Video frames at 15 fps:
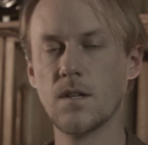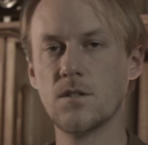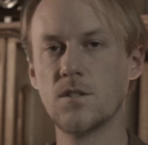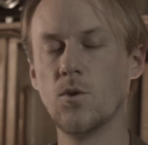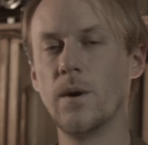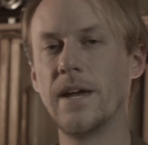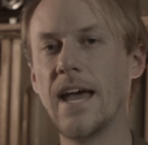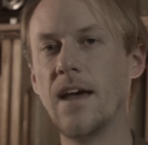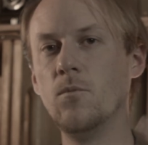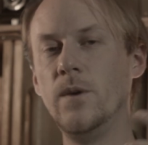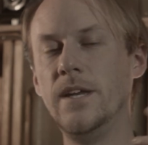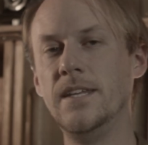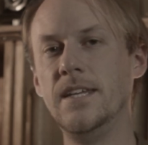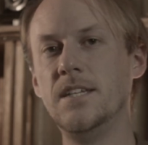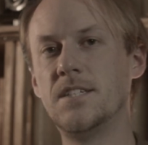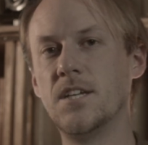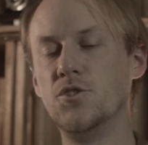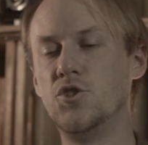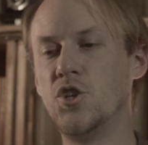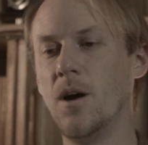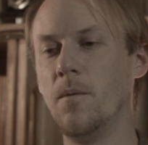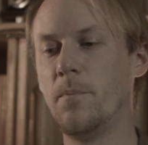So again, we need to
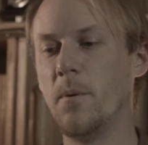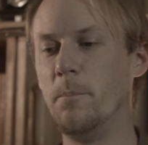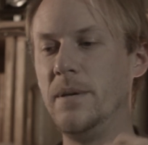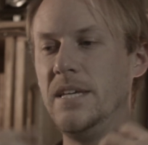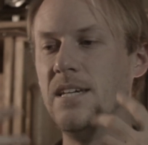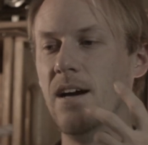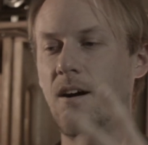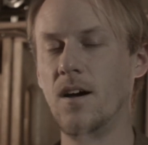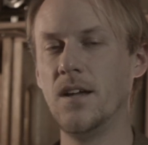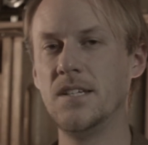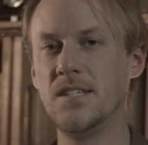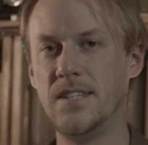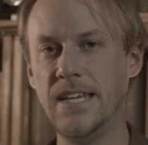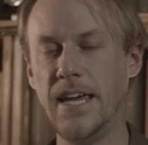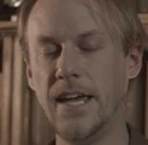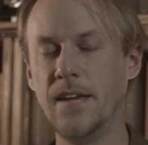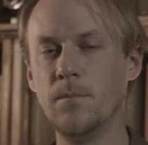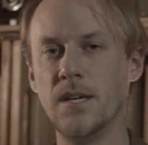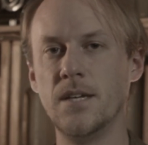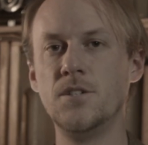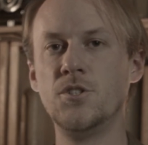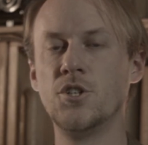jump beyond the
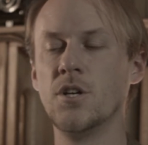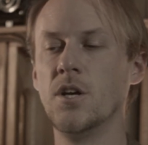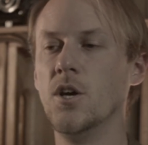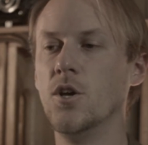image